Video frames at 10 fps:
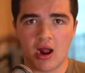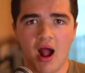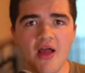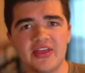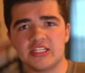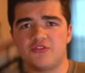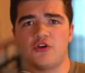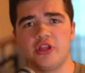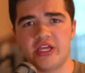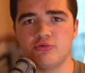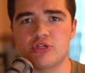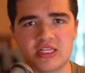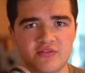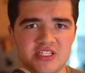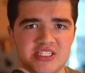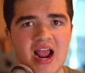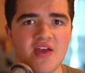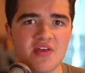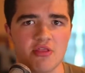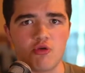I think it's fairly objective to say
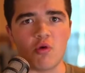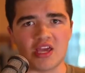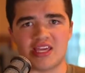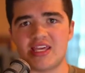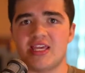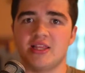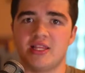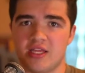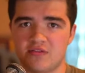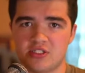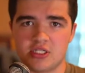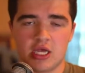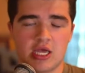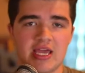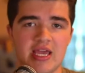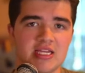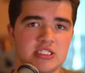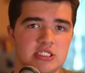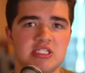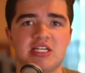that the way he lives
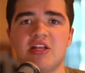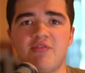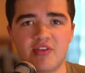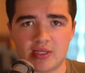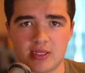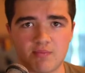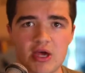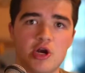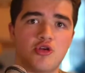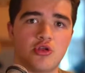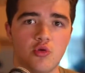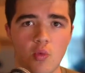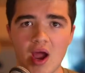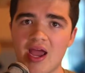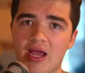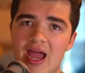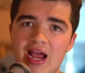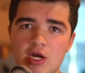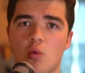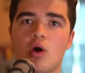is significantly better than the way
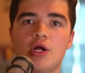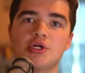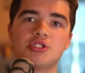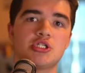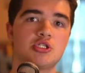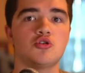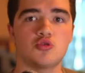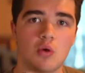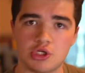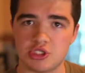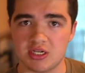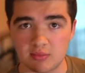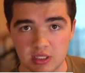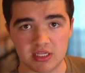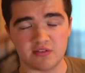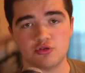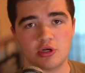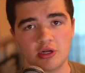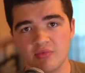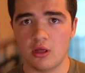anyone else who's watching him lives, right?